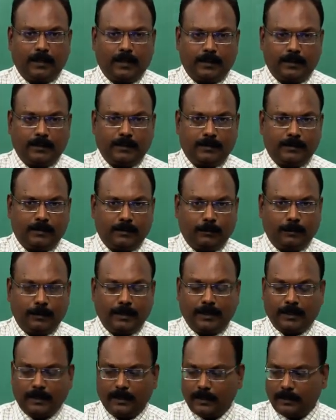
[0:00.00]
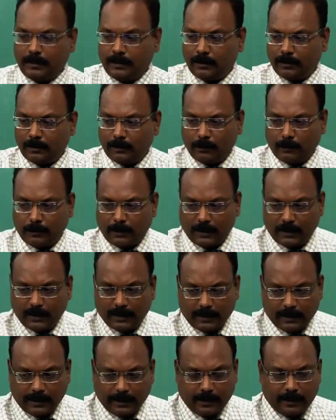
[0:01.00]
let us quickly look at
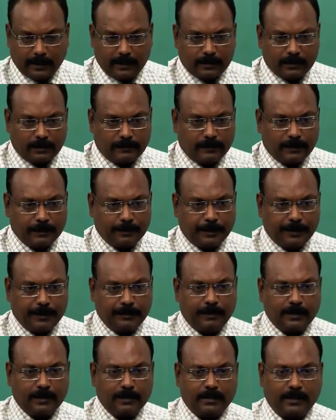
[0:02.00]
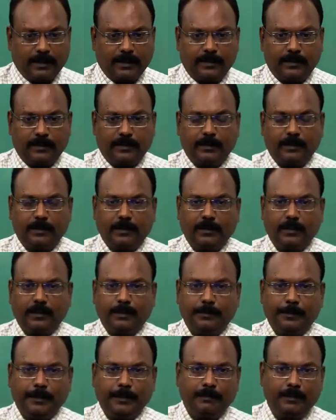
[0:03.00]
the highlights of the previous lecture.
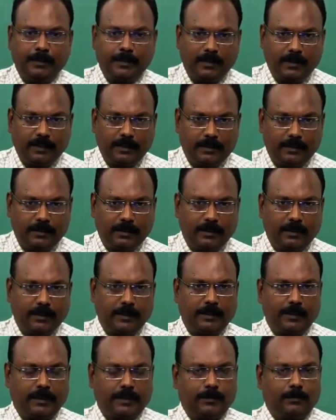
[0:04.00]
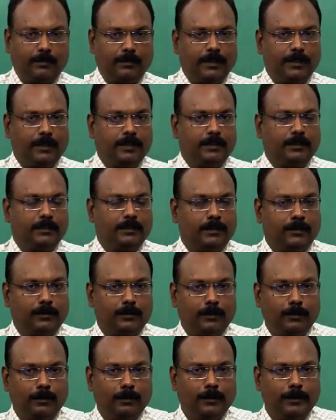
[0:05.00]
In the previous lecture, I actually
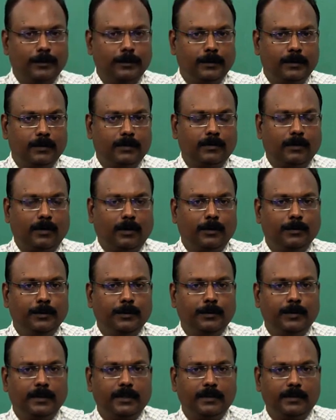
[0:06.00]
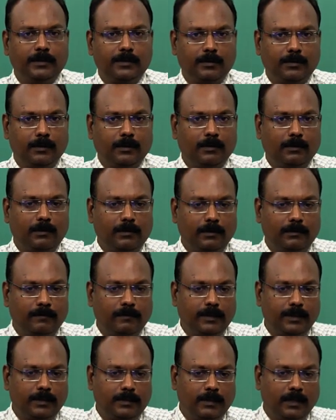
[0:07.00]
uh, told you as how you can resolve
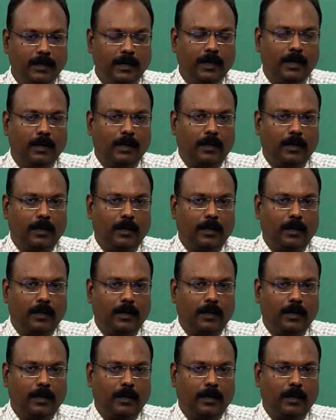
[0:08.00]
conflicts.